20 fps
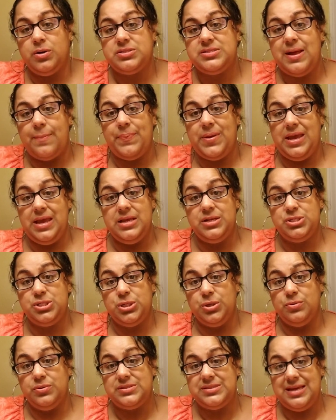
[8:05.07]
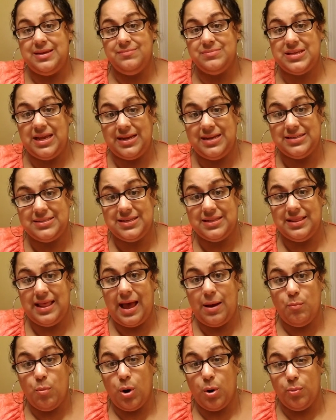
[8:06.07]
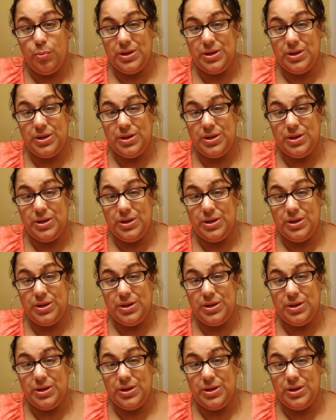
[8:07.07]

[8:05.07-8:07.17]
stepping into seems like it's a lot more